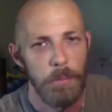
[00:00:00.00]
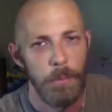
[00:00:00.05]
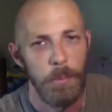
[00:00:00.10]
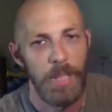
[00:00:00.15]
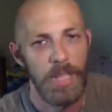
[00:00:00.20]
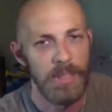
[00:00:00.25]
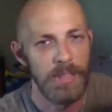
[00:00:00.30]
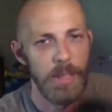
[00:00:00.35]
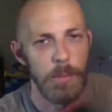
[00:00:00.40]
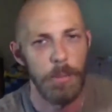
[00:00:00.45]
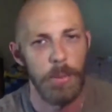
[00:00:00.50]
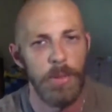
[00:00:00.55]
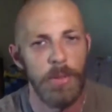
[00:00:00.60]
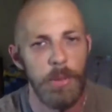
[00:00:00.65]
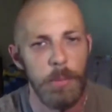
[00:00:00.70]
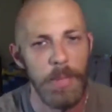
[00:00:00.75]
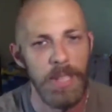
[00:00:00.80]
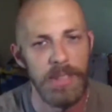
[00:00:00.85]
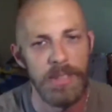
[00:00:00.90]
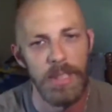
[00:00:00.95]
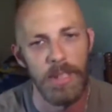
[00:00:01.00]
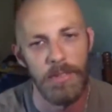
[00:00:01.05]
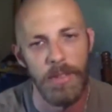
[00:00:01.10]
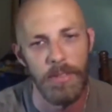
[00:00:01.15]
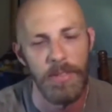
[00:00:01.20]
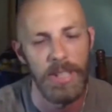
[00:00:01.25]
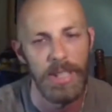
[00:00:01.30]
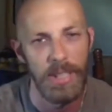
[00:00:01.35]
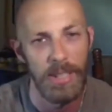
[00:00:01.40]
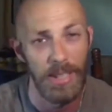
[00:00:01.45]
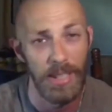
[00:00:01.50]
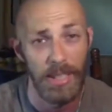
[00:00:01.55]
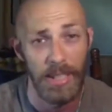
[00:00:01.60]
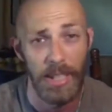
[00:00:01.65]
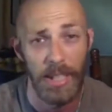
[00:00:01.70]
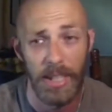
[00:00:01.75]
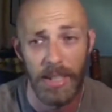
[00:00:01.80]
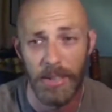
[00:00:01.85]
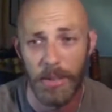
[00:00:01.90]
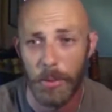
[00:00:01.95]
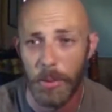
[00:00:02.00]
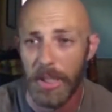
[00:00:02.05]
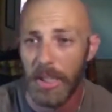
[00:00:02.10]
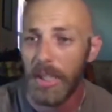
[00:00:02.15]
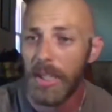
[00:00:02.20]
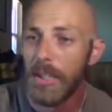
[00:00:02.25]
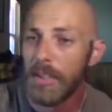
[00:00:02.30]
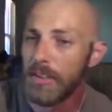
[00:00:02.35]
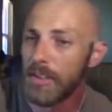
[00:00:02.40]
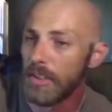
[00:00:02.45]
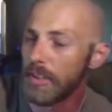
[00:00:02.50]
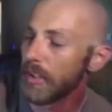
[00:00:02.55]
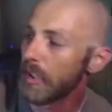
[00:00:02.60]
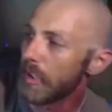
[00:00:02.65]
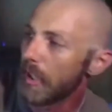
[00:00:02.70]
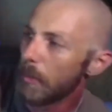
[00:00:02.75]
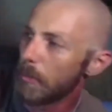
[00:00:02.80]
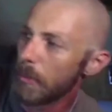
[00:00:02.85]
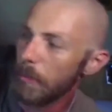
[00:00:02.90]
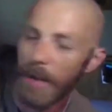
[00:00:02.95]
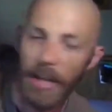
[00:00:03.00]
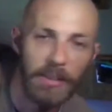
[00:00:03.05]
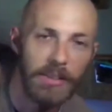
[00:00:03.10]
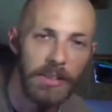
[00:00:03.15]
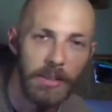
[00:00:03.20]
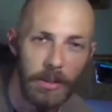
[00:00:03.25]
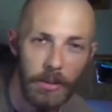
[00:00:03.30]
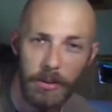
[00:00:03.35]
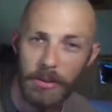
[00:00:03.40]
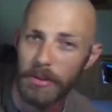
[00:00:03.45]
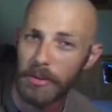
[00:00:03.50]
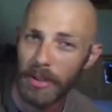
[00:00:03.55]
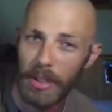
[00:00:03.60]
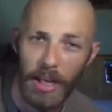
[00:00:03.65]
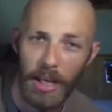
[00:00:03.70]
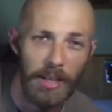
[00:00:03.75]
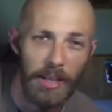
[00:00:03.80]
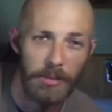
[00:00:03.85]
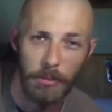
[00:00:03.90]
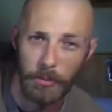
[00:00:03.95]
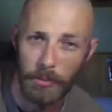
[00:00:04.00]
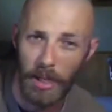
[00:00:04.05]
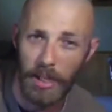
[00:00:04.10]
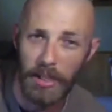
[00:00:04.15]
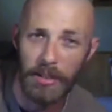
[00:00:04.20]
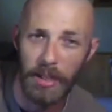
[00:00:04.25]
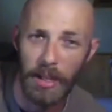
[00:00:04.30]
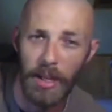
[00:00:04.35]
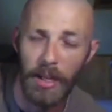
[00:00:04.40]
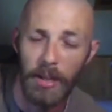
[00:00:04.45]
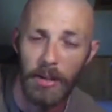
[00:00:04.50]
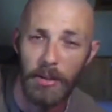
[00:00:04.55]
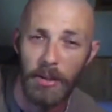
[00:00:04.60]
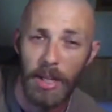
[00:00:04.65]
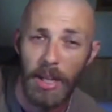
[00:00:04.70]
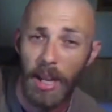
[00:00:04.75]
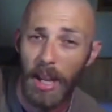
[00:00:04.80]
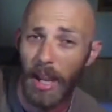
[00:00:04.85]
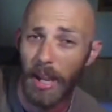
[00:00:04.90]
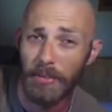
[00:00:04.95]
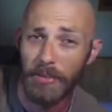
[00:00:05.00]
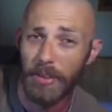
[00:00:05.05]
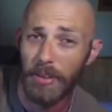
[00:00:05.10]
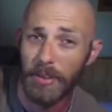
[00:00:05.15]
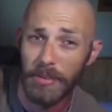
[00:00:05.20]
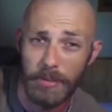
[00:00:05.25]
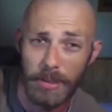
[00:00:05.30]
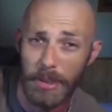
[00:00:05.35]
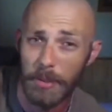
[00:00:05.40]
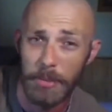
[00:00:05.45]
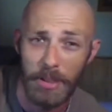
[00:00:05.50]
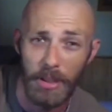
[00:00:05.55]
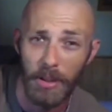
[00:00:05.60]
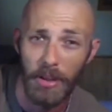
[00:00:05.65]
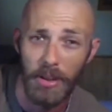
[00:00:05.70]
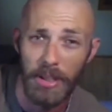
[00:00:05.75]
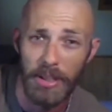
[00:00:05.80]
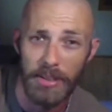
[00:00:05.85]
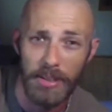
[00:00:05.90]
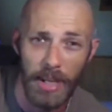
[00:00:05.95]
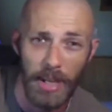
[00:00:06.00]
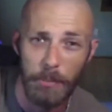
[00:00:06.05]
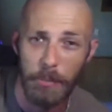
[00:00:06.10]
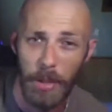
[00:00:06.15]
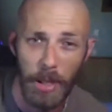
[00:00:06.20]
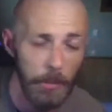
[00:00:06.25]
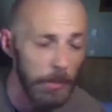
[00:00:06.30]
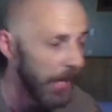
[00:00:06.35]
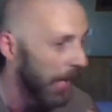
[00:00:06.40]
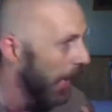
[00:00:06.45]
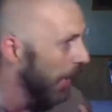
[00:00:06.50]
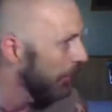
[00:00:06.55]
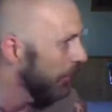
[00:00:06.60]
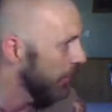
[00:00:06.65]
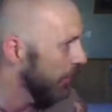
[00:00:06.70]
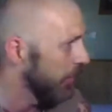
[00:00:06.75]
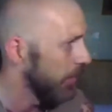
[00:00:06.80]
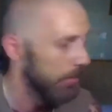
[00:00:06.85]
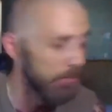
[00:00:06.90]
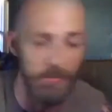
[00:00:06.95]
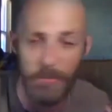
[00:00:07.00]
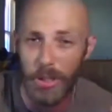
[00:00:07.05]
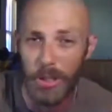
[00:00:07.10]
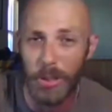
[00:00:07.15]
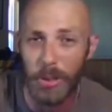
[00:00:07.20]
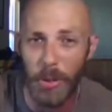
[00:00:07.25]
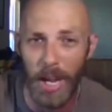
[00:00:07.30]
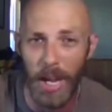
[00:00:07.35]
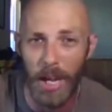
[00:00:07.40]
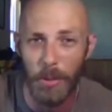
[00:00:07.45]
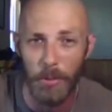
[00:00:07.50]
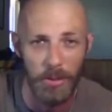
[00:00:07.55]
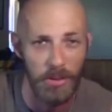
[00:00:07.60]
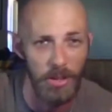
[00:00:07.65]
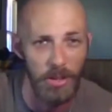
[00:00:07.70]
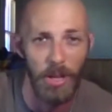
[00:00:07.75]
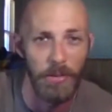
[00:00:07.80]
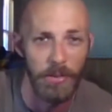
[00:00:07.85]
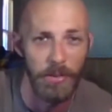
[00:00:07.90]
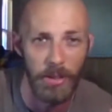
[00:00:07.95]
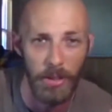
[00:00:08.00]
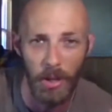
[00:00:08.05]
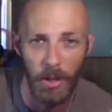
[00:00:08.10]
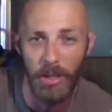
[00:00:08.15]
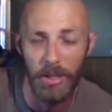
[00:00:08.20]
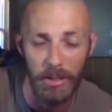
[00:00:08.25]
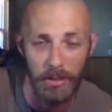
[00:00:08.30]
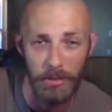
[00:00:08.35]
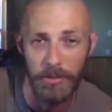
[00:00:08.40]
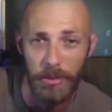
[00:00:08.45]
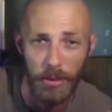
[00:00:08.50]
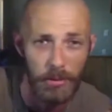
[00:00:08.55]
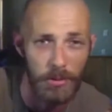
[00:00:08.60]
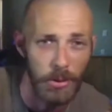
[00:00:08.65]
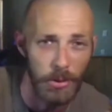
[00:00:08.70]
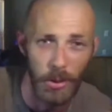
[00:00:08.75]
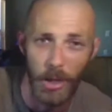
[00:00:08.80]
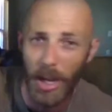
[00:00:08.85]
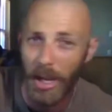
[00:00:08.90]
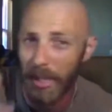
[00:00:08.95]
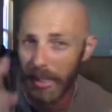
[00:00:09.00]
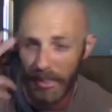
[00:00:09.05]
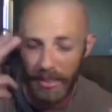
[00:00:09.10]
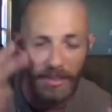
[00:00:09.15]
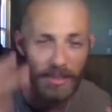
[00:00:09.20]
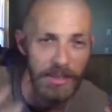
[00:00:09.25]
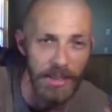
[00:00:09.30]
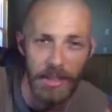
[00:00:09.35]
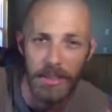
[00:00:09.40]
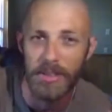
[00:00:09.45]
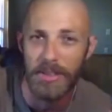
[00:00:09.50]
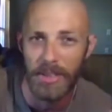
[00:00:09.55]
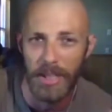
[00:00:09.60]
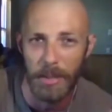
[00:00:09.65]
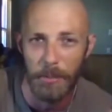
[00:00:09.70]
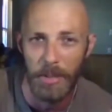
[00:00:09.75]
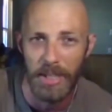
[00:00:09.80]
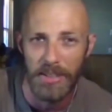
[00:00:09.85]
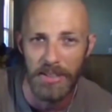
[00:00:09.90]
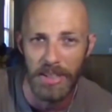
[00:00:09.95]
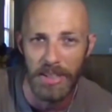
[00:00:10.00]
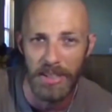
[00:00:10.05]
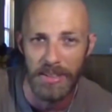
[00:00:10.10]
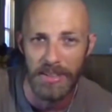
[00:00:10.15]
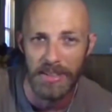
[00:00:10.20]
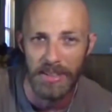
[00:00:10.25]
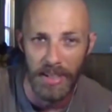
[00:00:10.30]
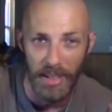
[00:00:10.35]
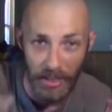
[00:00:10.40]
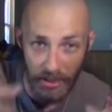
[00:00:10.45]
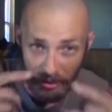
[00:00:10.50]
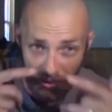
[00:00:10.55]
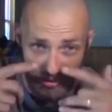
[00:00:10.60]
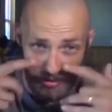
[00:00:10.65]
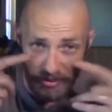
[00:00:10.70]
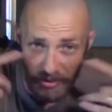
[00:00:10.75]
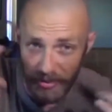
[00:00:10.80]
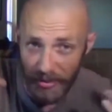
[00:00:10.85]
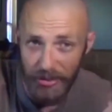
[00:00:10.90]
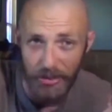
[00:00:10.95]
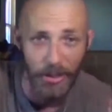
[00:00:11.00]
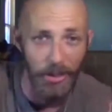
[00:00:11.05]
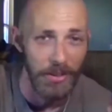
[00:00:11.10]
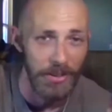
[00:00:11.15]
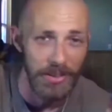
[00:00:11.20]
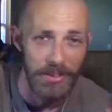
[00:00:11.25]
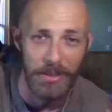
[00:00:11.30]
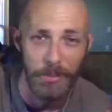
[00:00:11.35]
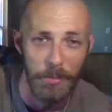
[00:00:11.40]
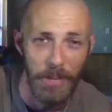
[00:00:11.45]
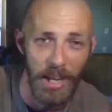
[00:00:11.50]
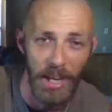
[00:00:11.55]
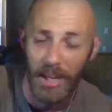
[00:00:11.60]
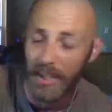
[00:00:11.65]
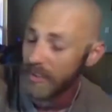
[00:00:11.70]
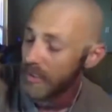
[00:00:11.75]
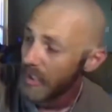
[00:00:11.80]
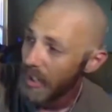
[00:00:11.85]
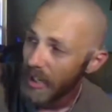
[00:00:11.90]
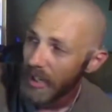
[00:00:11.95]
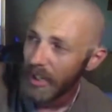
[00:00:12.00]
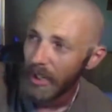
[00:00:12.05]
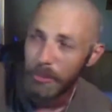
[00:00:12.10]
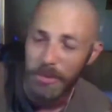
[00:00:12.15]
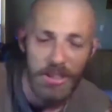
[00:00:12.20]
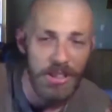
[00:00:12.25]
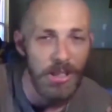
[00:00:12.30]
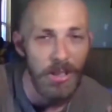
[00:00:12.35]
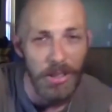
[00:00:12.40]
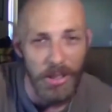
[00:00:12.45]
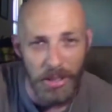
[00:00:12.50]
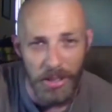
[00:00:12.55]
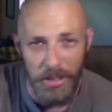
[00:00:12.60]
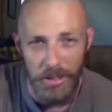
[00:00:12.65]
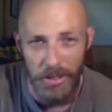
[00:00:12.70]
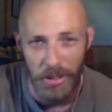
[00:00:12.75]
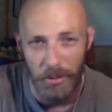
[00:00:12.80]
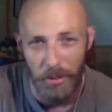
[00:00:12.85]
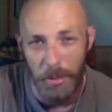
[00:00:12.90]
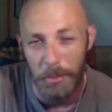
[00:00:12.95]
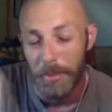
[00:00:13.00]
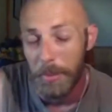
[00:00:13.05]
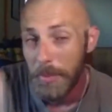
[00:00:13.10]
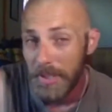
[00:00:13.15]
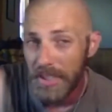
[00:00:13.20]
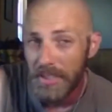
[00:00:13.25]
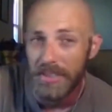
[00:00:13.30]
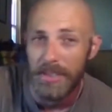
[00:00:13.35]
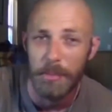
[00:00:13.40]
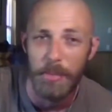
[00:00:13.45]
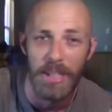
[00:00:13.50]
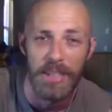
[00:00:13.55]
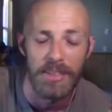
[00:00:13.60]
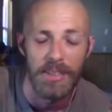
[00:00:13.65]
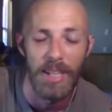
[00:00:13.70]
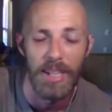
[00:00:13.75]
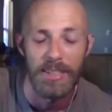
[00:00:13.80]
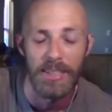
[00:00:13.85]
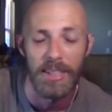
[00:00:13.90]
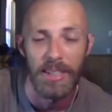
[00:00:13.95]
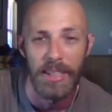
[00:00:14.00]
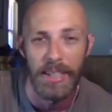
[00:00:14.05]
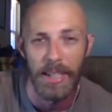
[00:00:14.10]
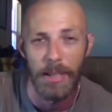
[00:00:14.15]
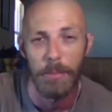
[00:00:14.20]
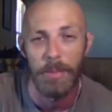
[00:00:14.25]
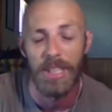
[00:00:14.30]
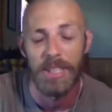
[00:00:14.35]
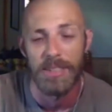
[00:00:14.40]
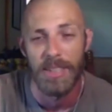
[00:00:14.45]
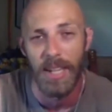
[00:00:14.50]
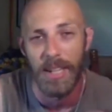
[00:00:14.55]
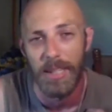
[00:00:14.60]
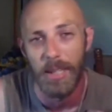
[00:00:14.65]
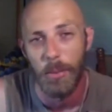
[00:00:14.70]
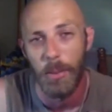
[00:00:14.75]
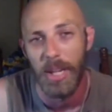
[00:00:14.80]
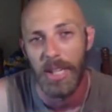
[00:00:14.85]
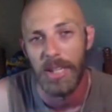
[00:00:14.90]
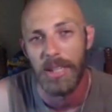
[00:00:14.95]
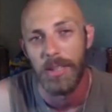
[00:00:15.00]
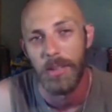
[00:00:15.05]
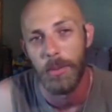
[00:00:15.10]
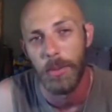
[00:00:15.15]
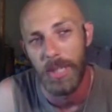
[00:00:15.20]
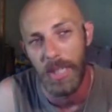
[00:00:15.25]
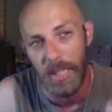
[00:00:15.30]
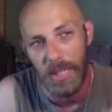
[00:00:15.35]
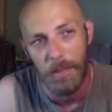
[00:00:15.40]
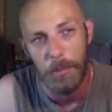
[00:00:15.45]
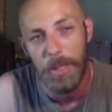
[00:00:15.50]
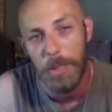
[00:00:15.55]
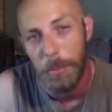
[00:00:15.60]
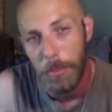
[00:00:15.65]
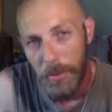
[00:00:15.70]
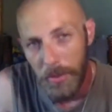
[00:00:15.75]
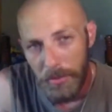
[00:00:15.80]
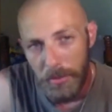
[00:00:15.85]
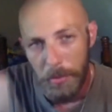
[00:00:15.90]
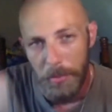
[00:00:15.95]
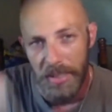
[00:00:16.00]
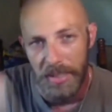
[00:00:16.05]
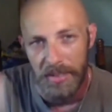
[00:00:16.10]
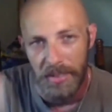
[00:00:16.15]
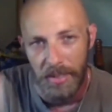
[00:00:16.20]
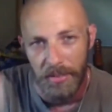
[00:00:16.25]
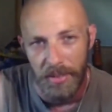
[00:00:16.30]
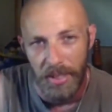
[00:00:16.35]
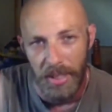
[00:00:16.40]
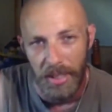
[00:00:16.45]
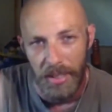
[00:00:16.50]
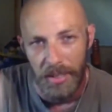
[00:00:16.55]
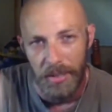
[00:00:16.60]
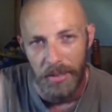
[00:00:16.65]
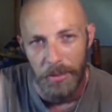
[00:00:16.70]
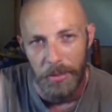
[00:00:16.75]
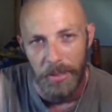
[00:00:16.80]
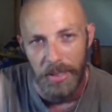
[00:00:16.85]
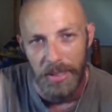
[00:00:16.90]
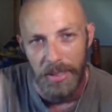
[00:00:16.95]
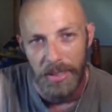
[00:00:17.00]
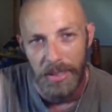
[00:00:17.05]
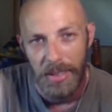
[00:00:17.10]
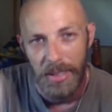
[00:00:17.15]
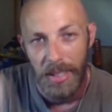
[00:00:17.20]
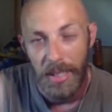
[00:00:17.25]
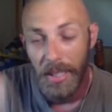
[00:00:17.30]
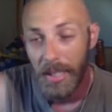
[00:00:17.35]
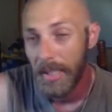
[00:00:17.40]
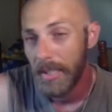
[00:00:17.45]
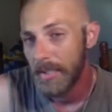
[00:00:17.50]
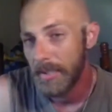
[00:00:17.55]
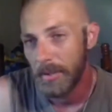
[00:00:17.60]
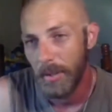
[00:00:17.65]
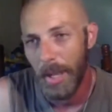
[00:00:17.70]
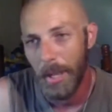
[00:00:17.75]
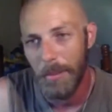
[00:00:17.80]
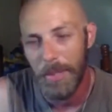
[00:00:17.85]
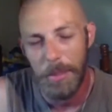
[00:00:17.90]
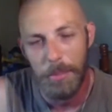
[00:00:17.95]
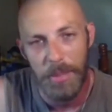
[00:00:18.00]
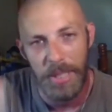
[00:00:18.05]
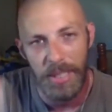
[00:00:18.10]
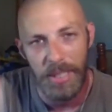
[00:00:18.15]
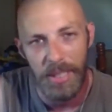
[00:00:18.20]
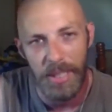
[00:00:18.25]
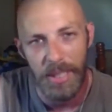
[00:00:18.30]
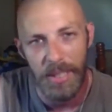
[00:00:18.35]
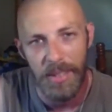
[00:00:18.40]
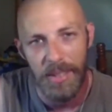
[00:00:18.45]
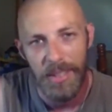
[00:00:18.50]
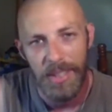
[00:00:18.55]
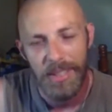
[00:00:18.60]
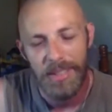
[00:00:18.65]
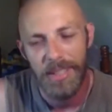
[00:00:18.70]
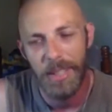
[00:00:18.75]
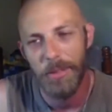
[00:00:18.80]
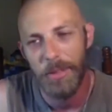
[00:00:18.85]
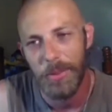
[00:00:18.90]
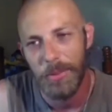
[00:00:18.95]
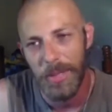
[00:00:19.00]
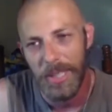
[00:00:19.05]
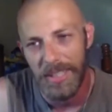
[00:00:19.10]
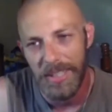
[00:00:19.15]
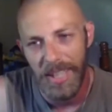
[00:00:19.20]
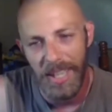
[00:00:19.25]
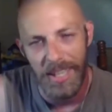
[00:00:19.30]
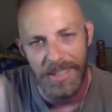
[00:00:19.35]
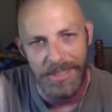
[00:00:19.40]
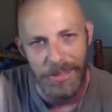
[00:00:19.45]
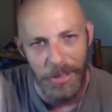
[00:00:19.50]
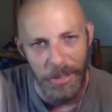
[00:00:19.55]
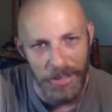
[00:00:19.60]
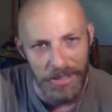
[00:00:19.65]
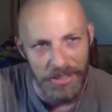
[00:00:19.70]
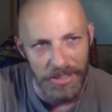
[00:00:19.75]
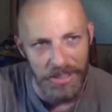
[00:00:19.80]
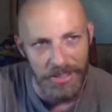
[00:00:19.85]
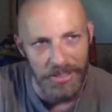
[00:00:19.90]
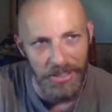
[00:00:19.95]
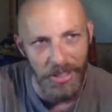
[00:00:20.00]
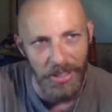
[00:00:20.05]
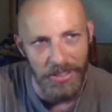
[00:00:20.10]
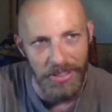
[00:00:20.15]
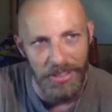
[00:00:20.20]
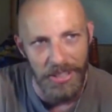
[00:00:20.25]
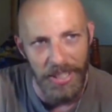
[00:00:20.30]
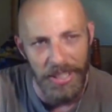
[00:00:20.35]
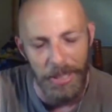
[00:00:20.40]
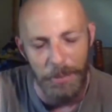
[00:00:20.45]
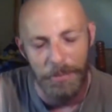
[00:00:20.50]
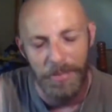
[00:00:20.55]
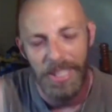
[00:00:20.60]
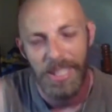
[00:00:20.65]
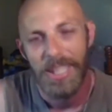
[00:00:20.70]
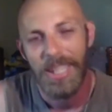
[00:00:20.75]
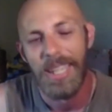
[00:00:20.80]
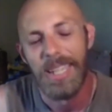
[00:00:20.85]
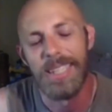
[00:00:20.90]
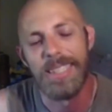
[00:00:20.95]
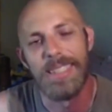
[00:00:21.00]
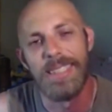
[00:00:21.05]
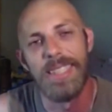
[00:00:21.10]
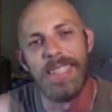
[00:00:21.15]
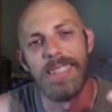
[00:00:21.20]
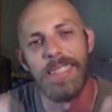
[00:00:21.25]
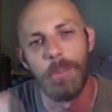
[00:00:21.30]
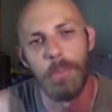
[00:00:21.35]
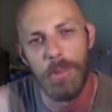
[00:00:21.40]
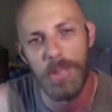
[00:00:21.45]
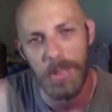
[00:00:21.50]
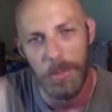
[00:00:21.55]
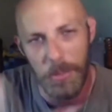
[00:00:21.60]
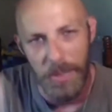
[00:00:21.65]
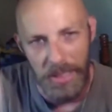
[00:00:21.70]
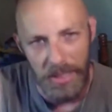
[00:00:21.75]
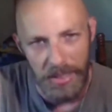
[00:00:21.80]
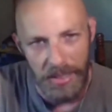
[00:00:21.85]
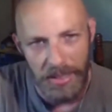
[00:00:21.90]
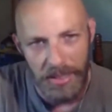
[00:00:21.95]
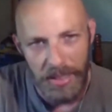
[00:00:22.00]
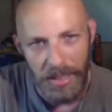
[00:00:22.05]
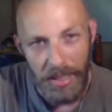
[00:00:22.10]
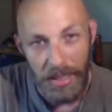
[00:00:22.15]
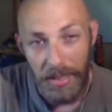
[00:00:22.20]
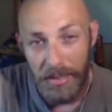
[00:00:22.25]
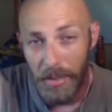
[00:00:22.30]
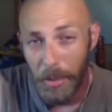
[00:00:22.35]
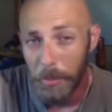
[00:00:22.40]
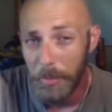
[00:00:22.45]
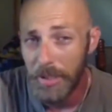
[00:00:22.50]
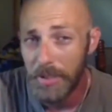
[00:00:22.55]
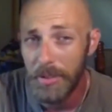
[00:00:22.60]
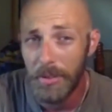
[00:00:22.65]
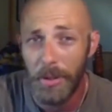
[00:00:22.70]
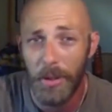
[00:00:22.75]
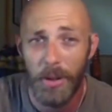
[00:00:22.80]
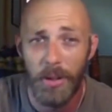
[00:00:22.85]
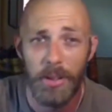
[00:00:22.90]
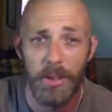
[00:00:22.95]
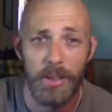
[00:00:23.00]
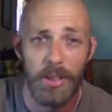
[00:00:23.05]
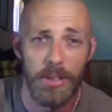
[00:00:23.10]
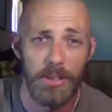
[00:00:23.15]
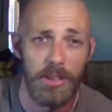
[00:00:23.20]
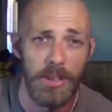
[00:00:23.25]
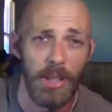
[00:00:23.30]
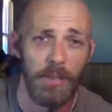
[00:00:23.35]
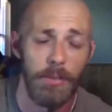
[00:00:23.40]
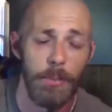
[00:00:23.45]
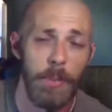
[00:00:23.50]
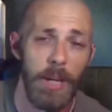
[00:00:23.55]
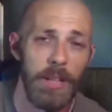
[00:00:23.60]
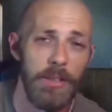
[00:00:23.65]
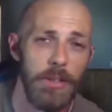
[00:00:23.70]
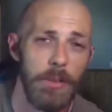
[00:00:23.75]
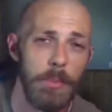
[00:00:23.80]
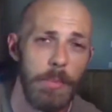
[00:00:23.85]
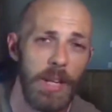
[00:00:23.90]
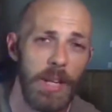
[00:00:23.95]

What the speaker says: because I proved to myself every day that I can do it. Just like I'm about to go to class right now. After, to be honest, I probably have a good 2 hours off and on of crying and tears down my cheeks today. You can see the darkness in my eyes. I'm still going to show up. I'm going to teach the best class I can because I know I can do it, and I'm going to prove to myself that I can do it. So I'm going to be there, level 3 class, starting at 6 o'clock tonight. It's discipline week. Don't be too hard on yourself about your